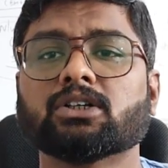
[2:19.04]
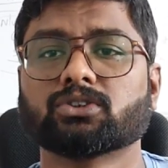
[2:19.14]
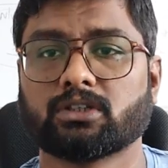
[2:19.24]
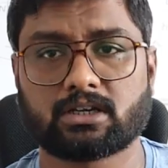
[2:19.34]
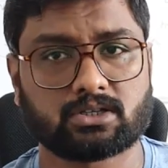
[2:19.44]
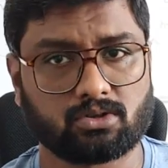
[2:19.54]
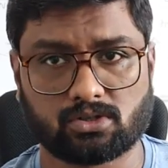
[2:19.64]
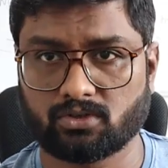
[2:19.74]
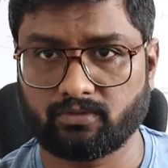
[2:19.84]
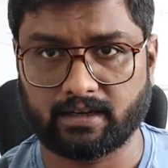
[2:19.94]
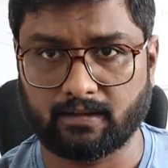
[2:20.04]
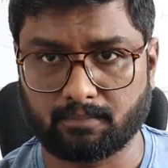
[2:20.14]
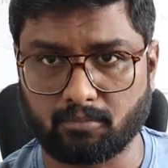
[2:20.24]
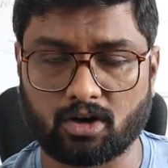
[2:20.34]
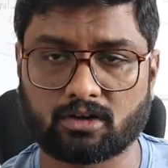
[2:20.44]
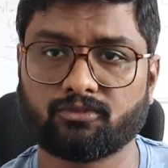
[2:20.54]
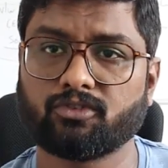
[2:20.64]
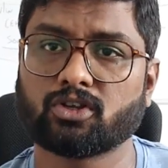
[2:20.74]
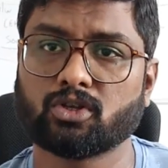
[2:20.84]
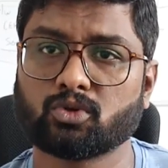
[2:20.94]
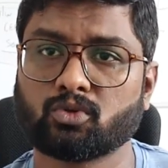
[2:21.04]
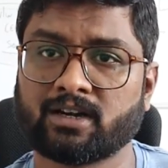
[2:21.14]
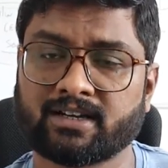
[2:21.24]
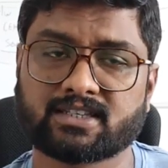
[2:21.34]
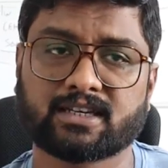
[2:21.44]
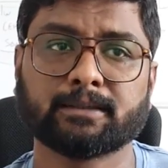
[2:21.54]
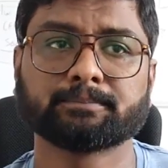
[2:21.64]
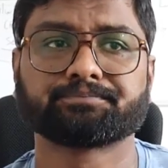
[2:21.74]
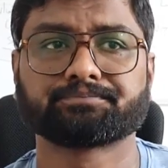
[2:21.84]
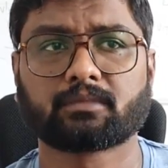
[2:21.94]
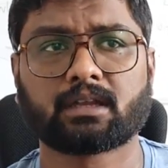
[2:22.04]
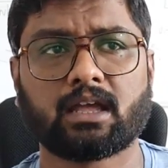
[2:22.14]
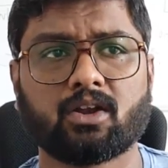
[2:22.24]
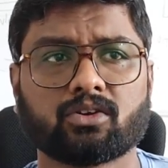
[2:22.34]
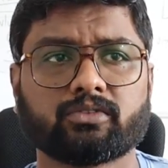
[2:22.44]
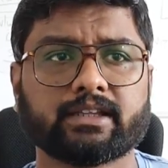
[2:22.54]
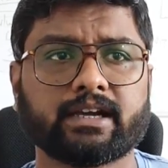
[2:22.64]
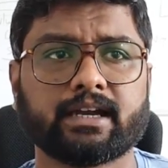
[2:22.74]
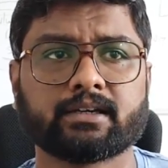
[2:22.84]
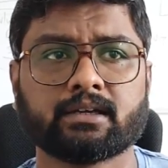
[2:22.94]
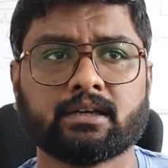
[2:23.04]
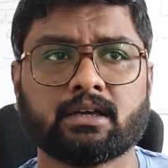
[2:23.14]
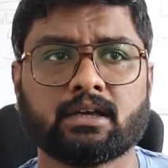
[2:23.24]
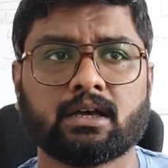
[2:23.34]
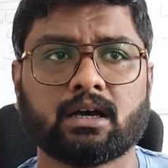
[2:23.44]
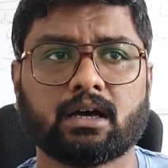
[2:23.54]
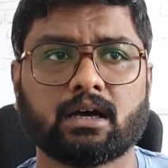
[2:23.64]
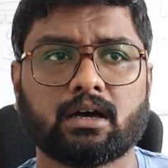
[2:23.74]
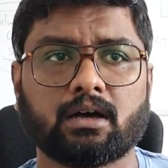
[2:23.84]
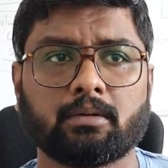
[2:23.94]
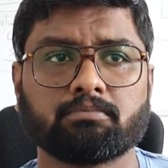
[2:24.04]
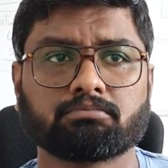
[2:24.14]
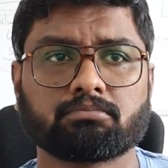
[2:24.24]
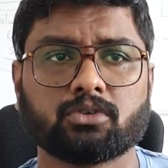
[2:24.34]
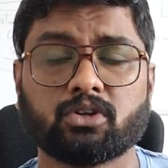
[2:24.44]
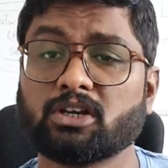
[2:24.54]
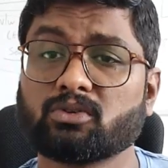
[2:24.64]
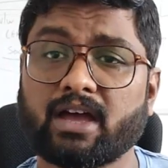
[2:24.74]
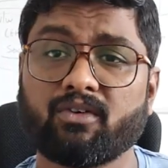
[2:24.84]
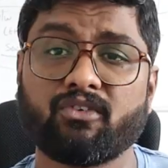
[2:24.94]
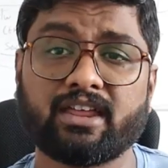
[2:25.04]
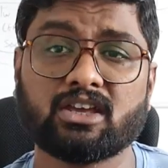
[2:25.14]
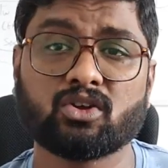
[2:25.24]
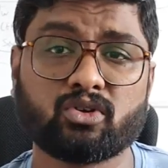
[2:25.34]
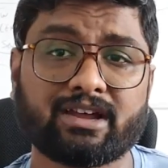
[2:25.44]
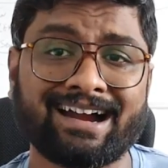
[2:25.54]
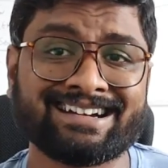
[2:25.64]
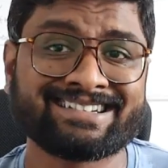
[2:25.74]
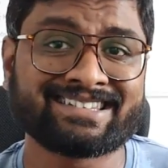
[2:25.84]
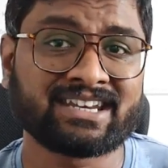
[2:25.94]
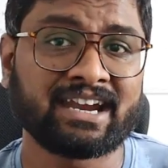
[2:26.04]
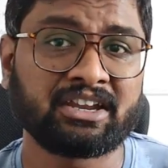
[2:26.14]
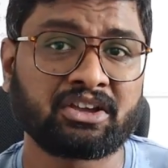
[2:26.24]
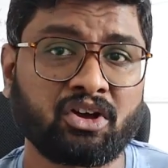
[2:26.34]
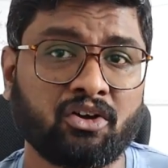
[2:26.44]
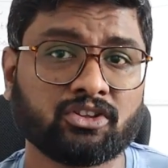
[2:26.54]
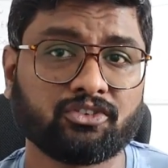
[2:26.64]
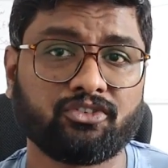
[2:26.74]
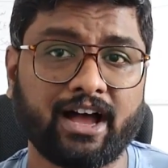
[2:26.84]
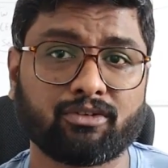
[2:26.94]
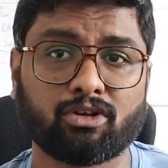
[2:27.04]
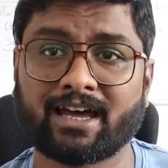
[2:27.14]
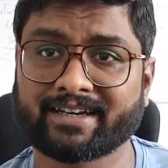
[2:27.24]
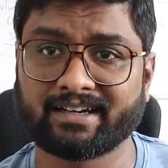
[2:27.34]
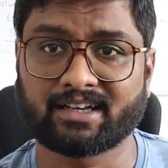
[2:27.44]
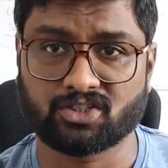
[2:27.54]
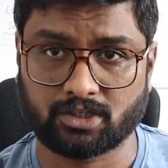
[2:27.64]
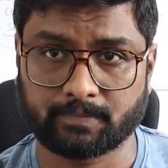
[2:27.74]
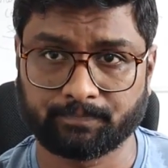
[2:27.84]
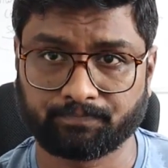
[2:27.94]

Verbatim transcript: So that is also very important for you to understand. Along with that, uh, you need to have a very good understanding of the firewall architecture.